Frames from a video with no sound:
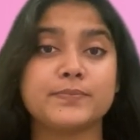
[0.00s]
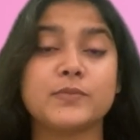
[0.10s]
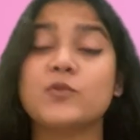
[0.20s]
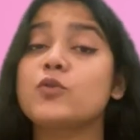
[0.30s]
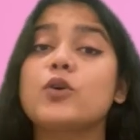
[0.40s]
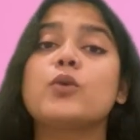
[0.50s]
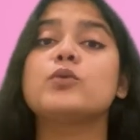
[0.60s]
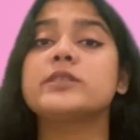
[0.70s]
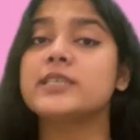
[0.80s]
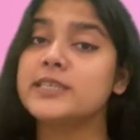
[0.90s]
So the whole
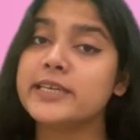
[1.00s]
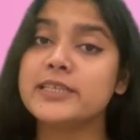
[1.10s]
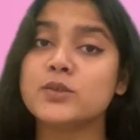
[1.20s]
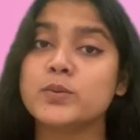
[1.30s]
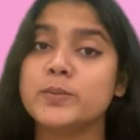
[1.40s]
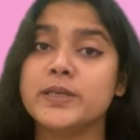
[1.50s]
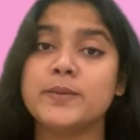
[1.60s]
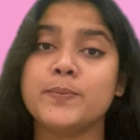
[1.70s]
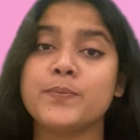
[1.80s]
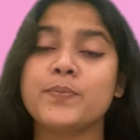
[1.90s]
sentence will be
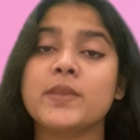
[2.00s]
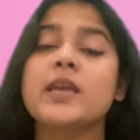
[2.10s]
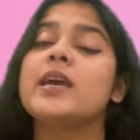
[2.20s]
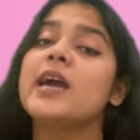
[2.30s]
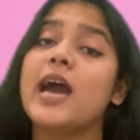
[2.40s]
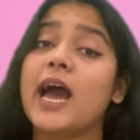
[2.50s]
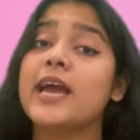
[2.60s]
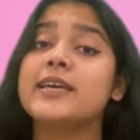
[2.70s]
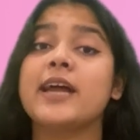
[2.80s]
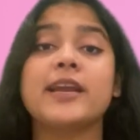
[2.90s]

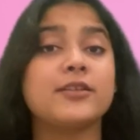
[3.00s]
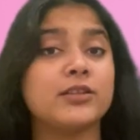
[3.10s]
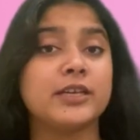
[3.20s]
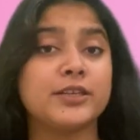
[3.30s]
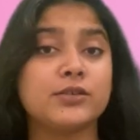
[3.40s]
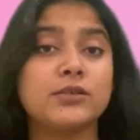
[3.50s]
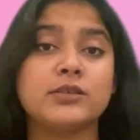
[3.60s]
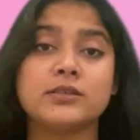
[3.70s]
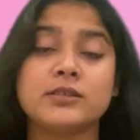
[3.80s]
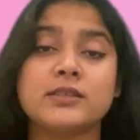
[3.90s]
I write a letter.
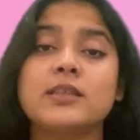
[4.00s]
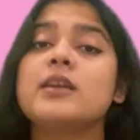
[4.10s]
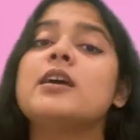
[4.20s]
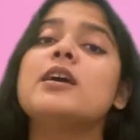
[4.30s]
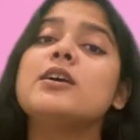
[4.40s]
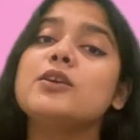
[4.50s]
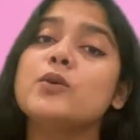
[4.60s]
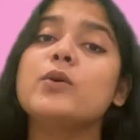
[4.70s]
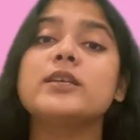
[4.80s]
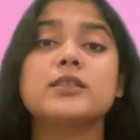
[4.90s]

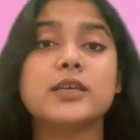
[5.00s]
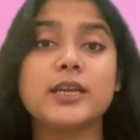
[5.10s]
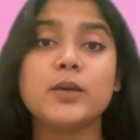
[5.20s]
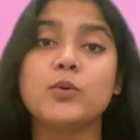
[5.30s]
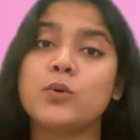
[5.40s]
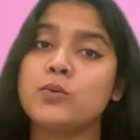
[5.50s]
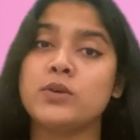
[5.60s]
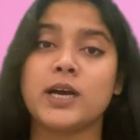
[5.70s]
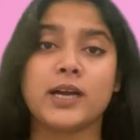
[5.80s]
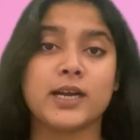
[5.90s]
Yo escribo
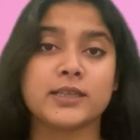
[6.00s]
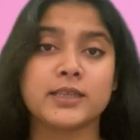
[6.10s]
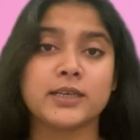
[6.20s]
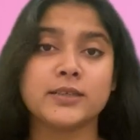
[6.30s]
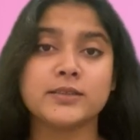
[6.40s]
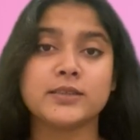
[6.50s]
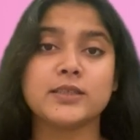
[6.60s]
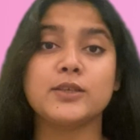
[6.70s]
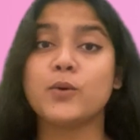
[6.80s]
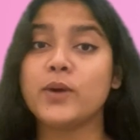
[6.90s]
una carta.
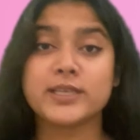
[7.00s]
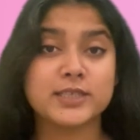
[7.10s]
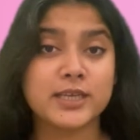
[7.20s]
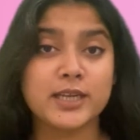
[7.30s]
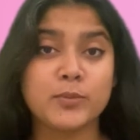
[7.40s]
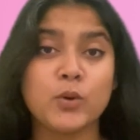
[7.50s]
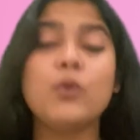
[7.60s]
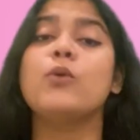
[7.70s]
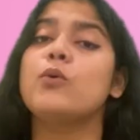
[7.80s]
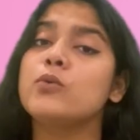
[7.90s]
Yo escribo
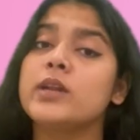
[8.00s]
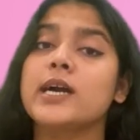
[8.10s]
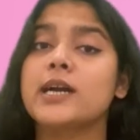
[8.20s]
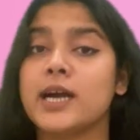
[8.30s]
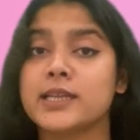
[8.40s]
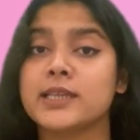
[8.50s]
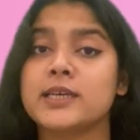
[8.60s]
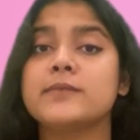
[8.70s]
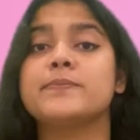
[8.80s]
una carta.